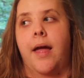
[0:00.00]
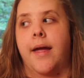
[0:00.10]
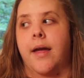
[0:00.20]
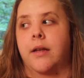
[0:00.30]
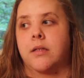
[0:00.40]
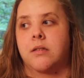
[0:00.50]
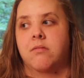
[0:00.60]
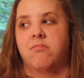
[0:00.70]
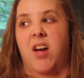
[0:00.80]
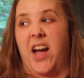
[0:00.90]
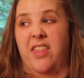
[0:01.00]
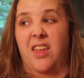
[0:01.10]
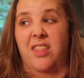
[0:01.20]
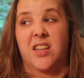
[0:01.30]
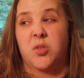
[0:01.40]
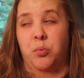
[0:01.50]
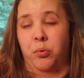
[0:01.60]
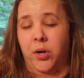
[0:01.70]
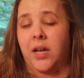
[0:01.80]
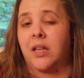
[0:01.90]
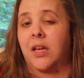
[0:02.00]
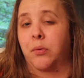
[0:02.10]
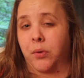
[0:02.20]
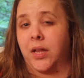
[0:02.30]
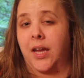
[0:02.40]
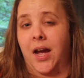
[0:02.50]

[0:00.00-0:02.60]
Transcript: And I think that's really, really